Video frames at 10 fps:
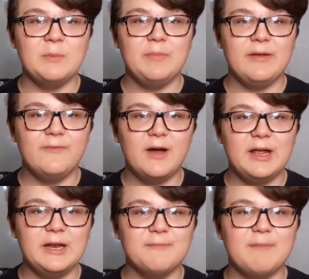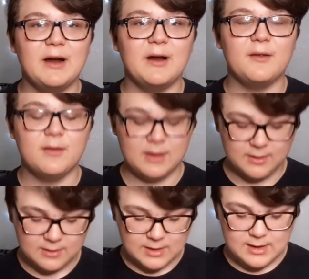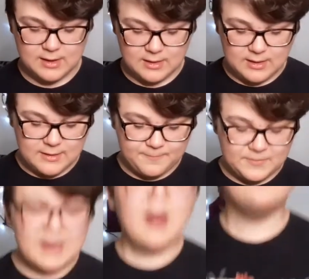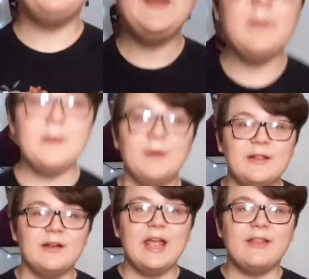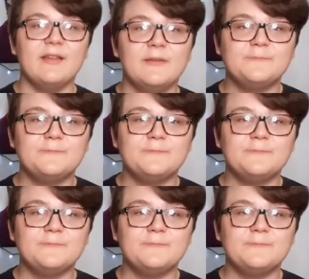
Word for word: I'm gonna be fucking embarrassed. And other people that bring their kids.